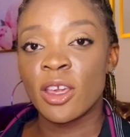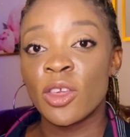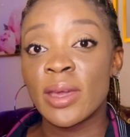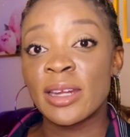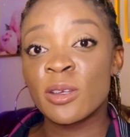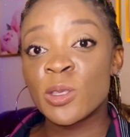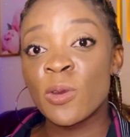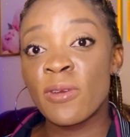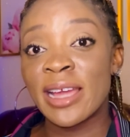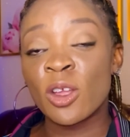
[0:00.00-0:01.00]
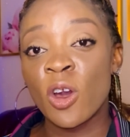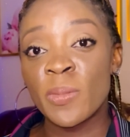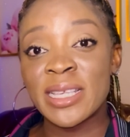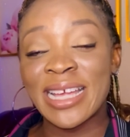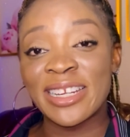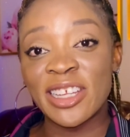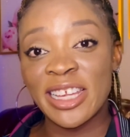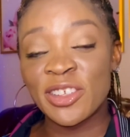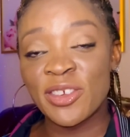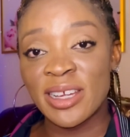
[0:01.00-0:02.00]
You can also write hobbies and
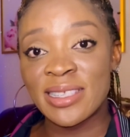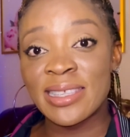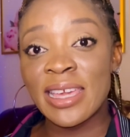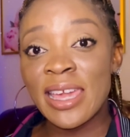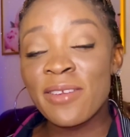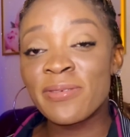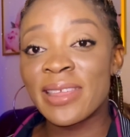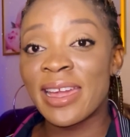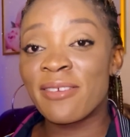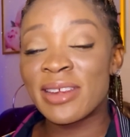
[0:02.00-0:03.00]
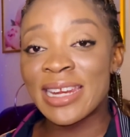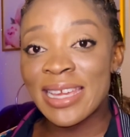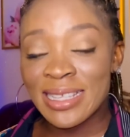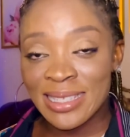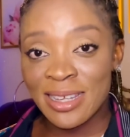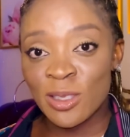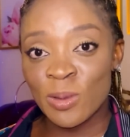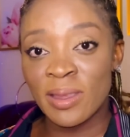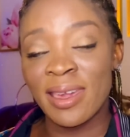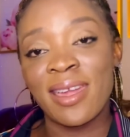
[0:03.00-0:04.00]
interests if they are related
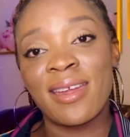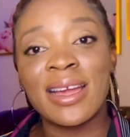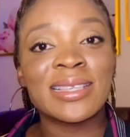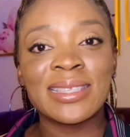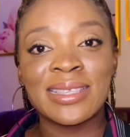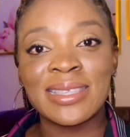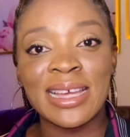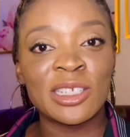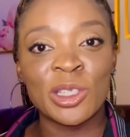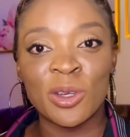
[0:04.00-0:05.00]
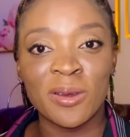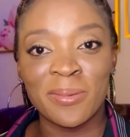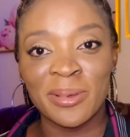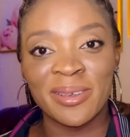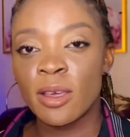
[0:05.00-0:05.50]
to the care assistant job.